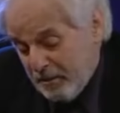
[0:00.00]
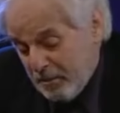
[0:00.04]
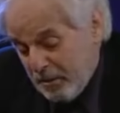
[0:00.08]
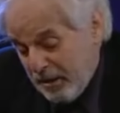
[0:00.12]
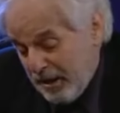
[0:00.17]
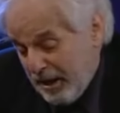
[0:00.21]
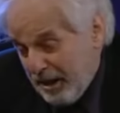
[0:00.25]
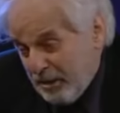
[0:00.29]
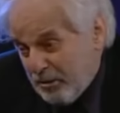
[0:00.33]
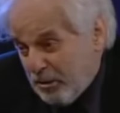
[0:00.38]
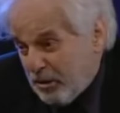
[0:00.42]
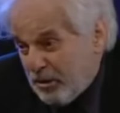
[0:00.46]
well, I
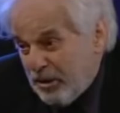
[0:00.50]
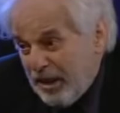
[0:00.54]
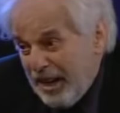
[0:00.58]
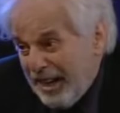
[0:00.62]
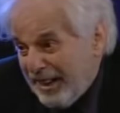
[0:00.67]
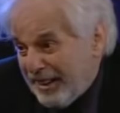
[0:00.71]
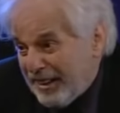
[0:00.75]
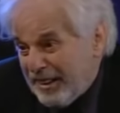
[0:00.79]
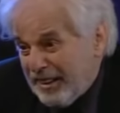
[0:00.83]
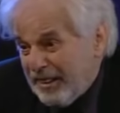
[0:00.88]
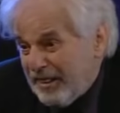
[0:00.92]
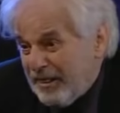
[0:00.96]
was
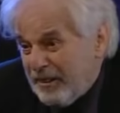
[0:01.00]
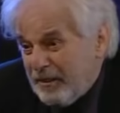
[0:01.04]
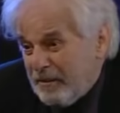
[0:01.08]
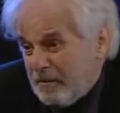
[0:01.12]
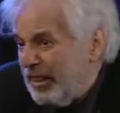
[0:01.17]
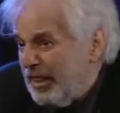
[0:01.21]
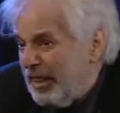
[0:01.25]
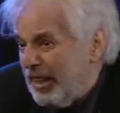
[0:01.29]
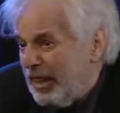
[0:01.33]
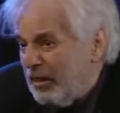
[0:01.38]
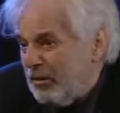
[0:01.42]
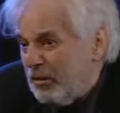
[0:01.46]
lucky.
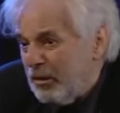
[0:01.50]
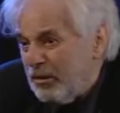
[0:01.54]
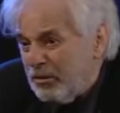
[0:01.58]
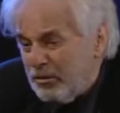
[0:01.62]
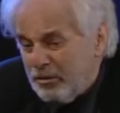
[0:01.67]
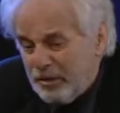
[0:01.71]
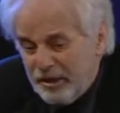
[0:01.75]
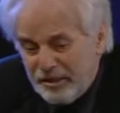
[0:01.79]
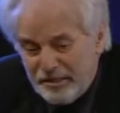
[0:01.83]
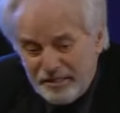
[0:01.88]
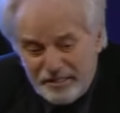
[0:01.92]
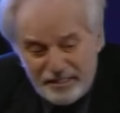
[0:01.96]
I was
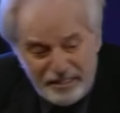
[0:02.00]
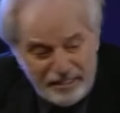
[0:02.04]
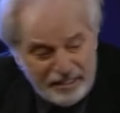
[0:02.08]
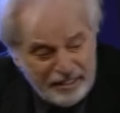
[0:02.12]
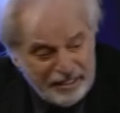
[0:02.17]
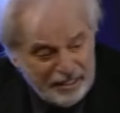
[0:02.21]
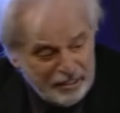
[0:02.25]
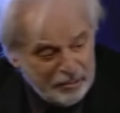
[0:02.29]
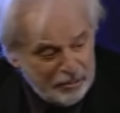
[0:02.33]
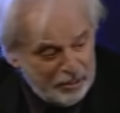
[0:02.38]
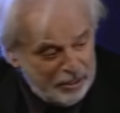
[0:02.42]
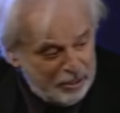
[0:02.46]

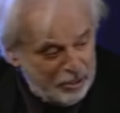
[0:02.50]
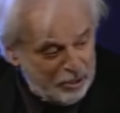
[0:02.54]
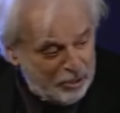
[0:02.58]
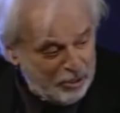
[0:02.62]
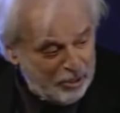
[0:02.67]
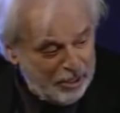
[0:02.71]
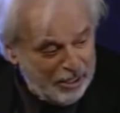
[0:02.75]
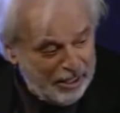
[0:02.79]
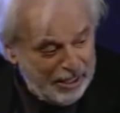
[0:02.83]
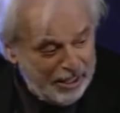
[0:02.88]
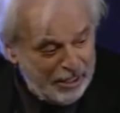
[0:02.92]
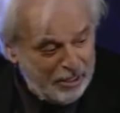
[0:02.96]
visiting with John
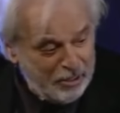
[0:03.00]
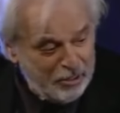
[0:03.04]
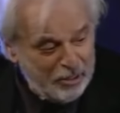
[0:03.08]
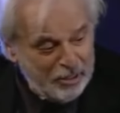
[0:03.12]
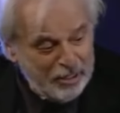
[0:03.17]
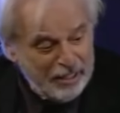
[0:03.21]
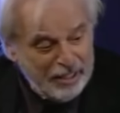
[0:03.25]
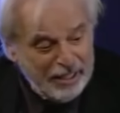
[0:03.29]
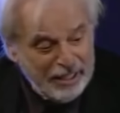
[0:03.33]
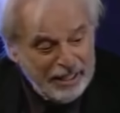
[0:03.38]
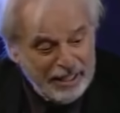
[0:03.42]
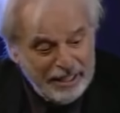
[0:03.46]
Lennon
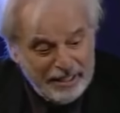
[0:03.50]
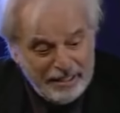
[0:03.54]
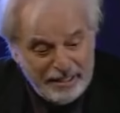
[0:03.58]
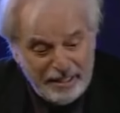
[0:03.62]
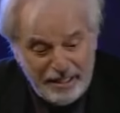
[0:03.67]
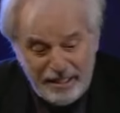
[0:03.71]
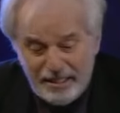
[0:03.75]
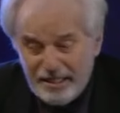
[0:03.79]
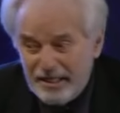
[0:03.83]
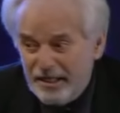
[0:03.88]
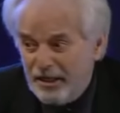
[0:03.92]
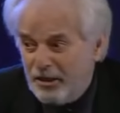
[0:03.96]
there,
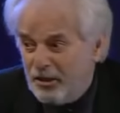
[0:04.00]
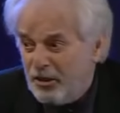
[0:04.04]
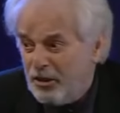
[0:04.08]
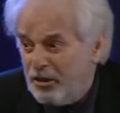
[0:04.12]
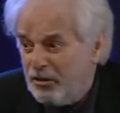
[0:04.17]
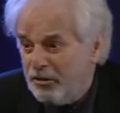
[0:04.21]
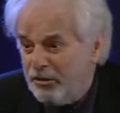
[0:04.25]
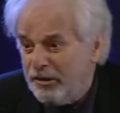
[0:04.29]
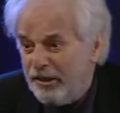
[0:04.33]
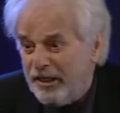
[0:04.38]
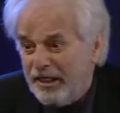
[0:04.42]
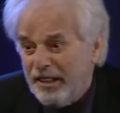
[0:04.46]
taking
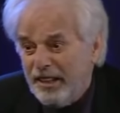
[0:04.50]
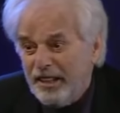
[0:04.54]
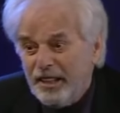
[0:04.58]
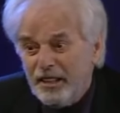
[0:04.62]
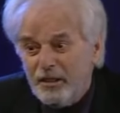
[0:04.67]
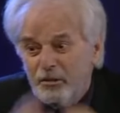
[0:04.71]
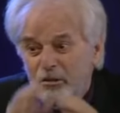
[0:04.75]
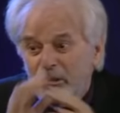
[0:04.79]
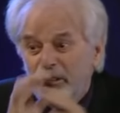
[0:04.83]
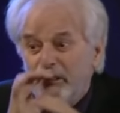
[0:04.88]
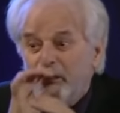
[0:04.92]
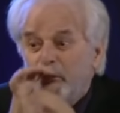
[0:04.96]
coffee. He
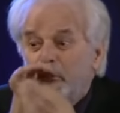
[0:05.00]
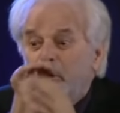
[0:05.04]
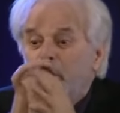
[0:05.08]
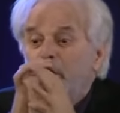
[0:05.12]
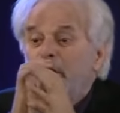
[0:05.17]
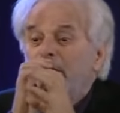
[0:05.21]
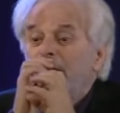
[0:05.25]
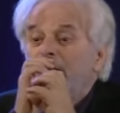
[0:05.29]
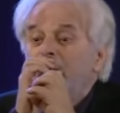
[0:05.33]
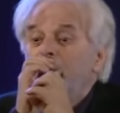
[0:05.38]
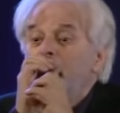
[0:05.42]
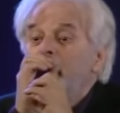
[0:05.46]
was
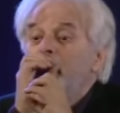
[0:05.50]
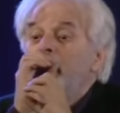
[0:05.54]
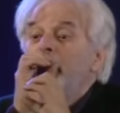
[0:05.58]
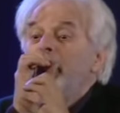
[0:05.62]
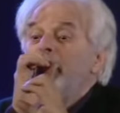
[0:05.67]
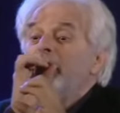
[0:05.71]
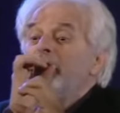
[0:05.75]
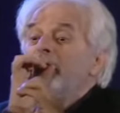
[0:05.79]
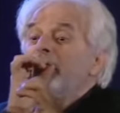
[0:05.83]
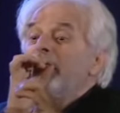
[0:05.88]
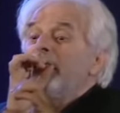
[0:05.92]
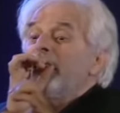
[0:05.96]
smoking a big
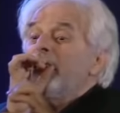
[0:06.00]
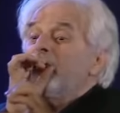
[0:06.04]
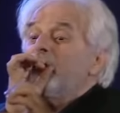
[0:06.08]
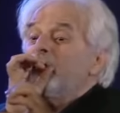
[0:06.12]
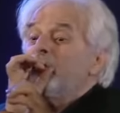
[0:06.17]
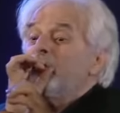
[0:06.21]
cigar of